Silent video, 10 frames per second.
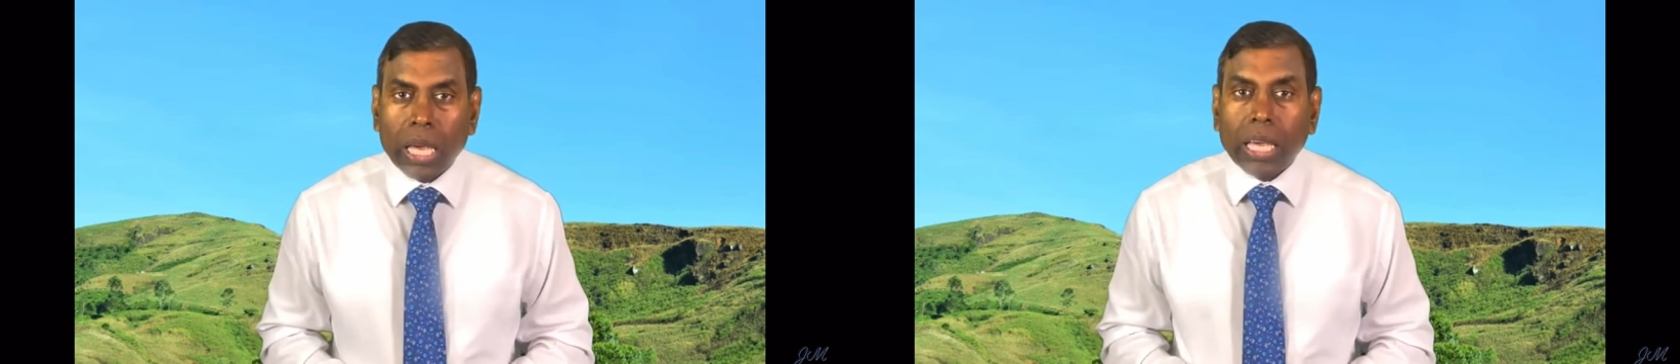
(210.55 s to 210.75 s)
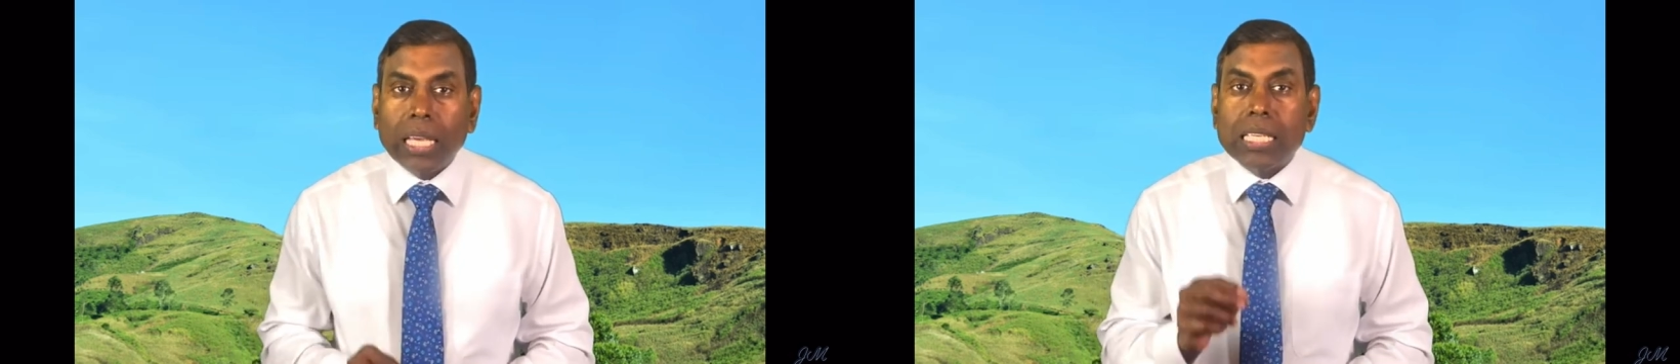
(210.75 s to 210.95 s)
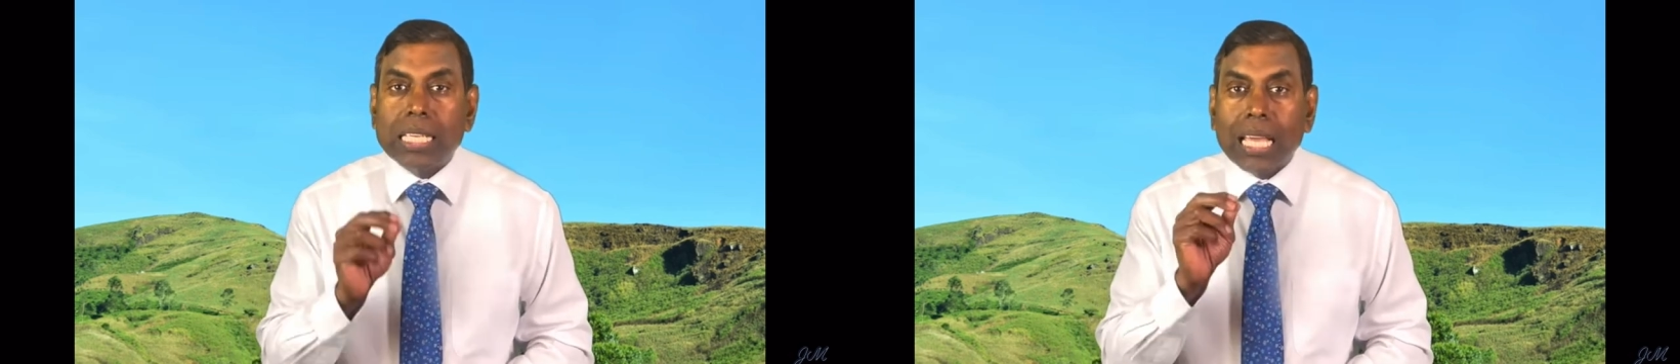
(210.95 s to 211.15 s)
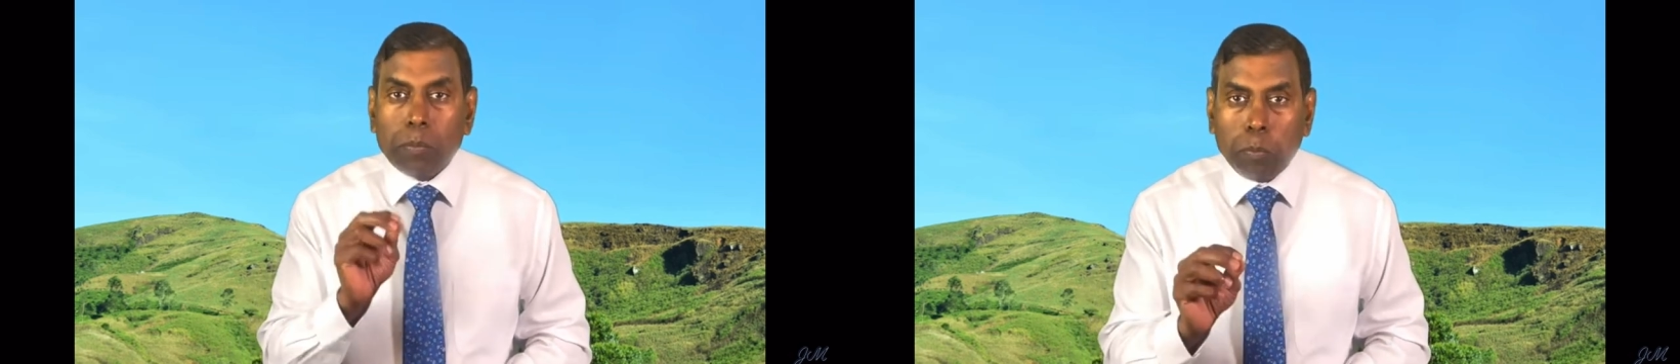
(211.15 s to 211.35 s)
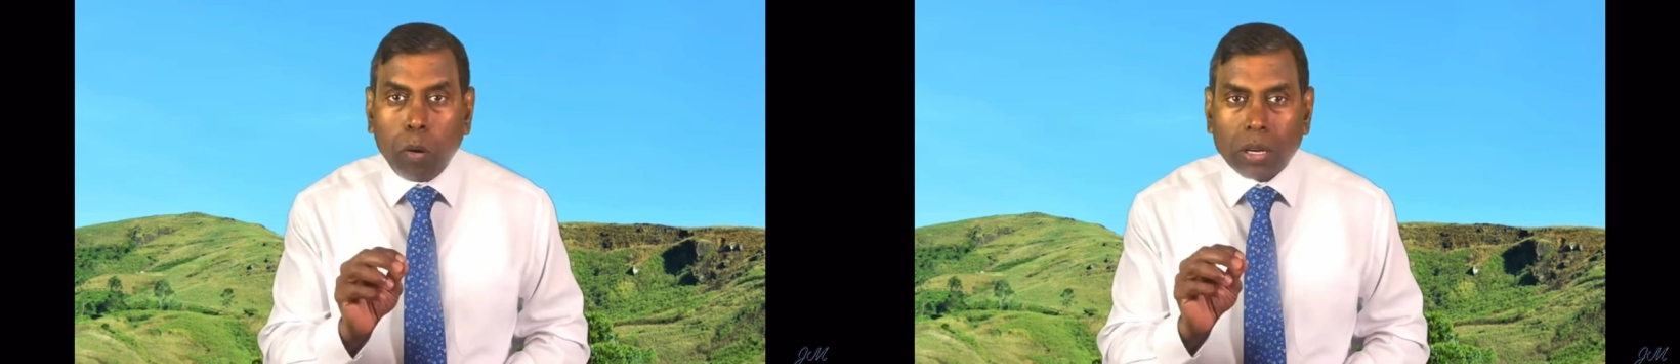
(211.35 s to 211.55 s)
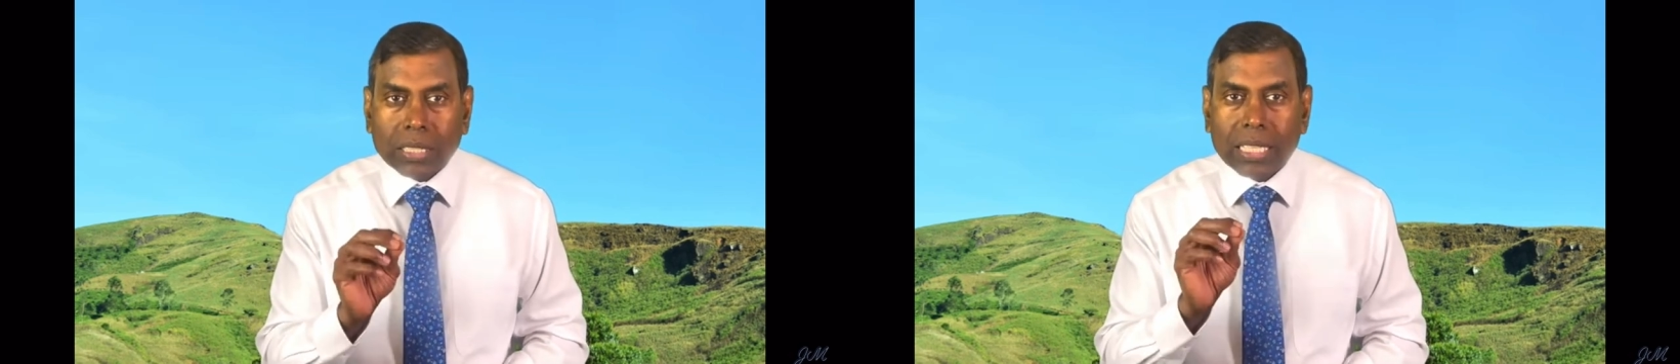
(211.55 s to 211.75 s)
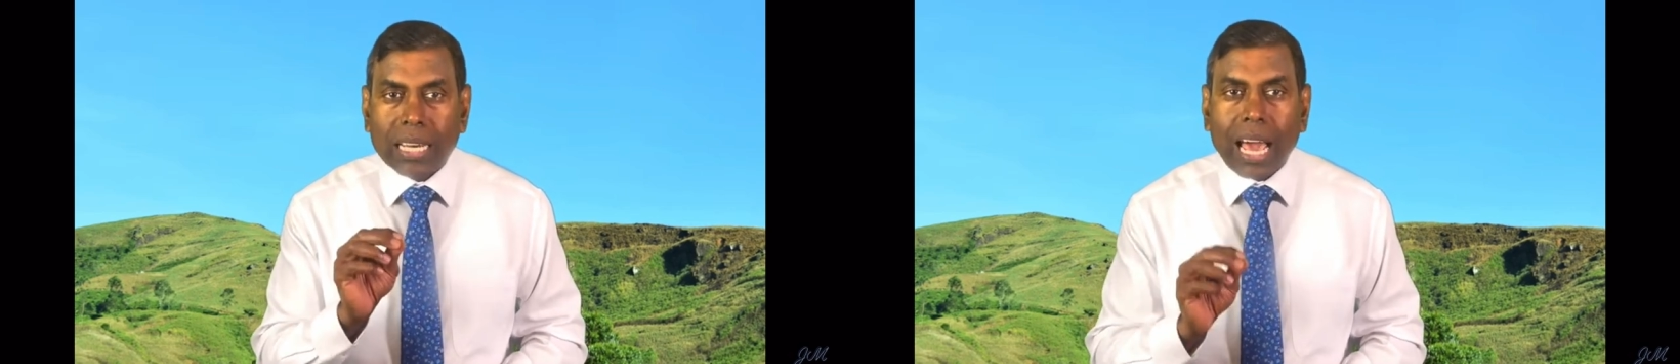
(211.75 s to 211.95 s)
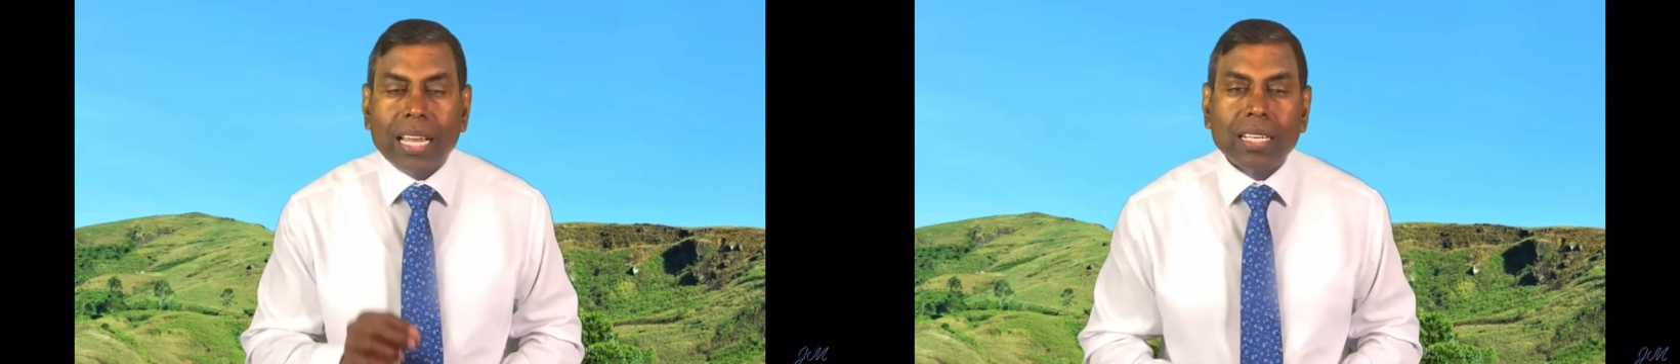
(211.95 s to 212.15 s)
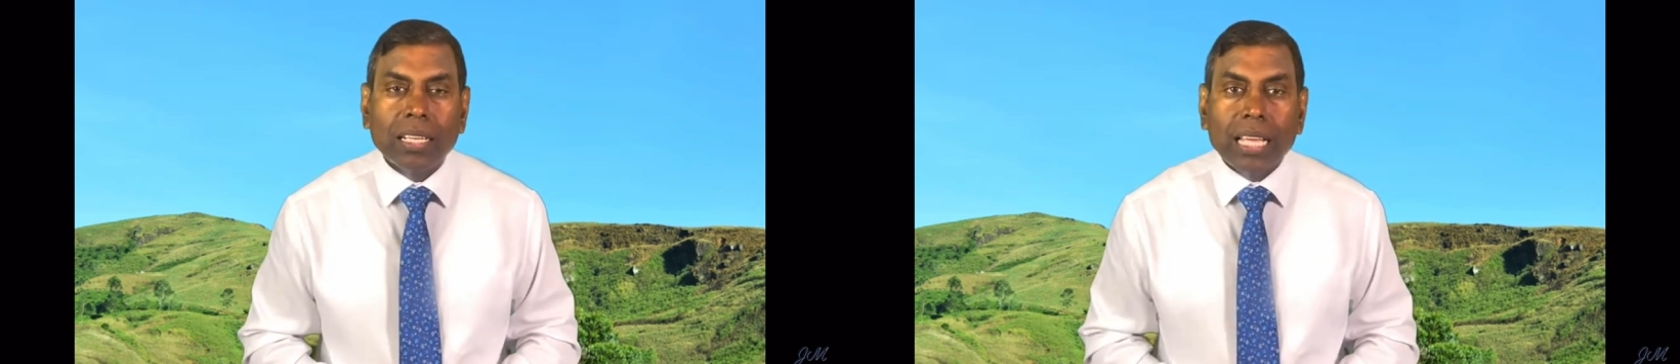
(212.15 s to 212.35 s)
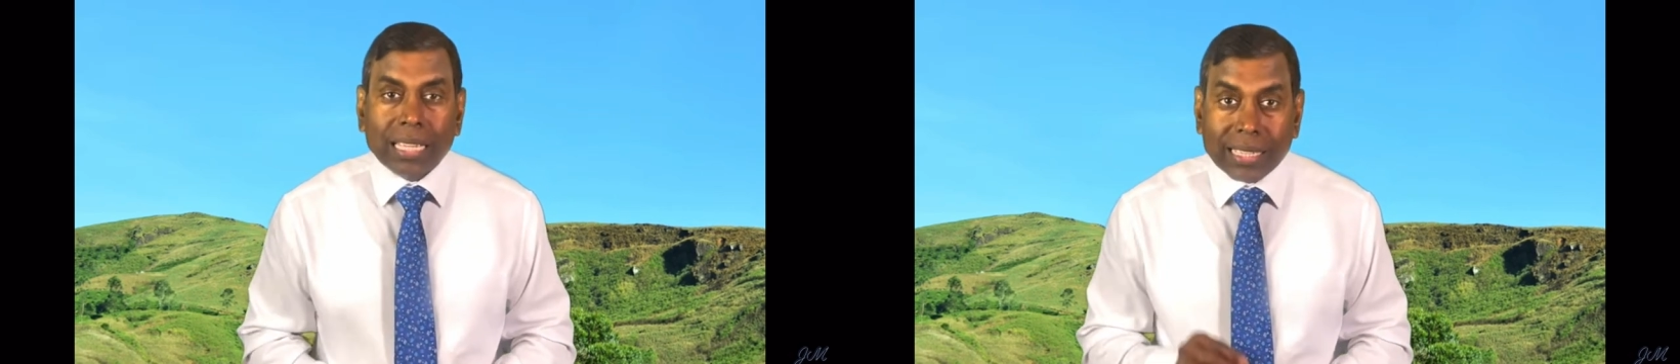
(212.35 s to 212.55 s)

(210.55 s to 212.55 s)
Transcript: is important and